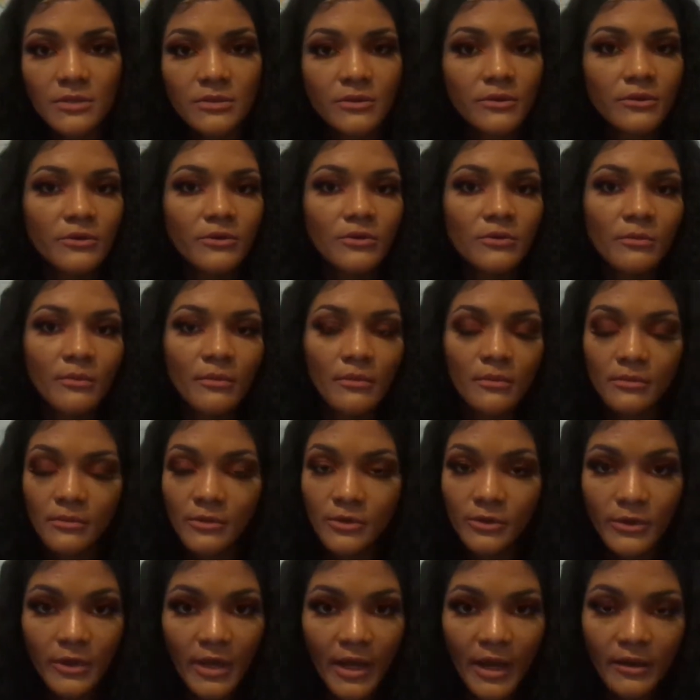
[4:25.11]
So you,
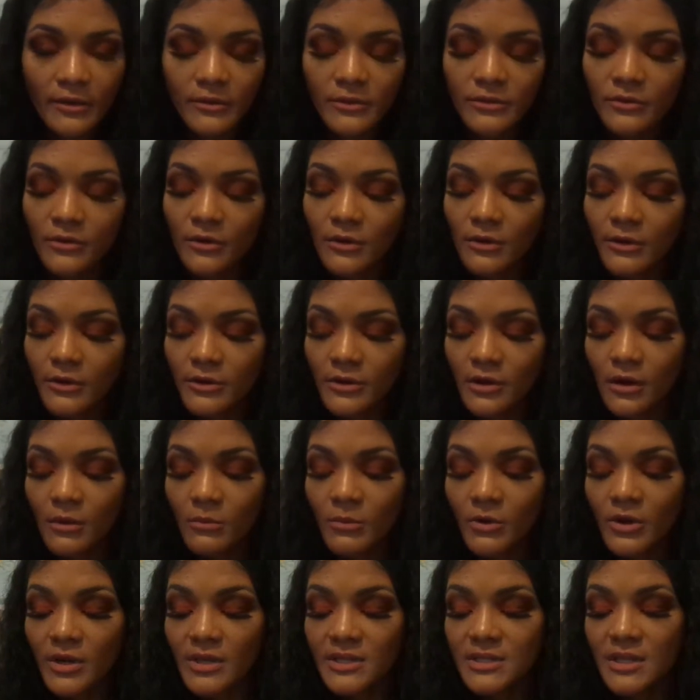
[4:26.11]
you gotta do all your
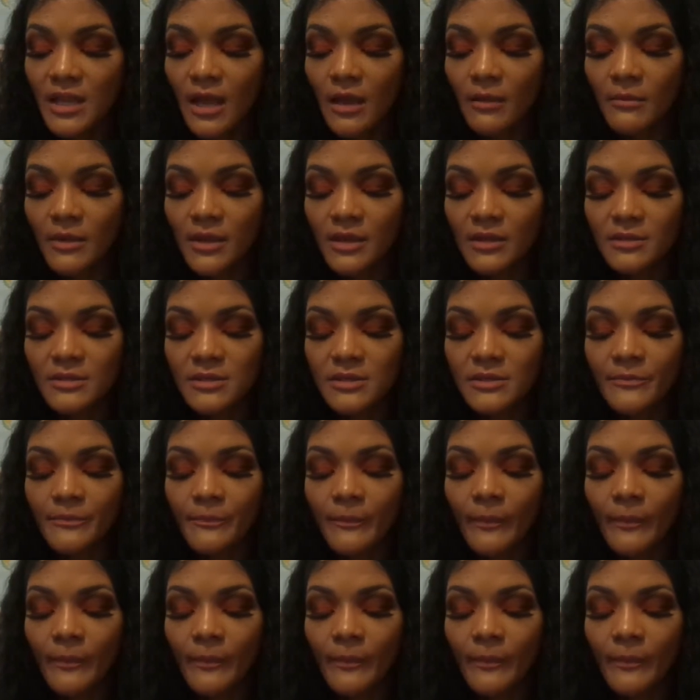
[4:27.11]
homework assignments.